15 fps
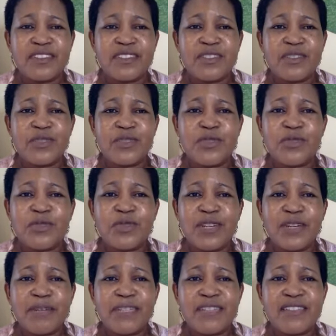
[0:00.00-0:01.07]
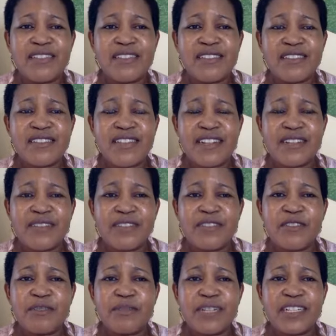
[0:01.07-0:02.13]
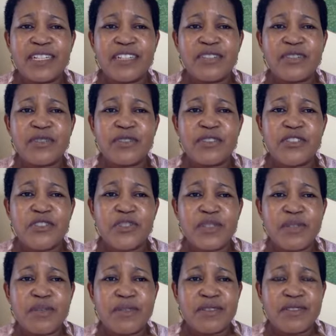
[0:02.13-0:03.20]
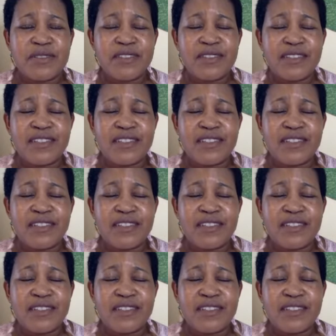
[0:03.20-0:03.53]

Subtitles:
to do amazing stuff. Everybody has got dreams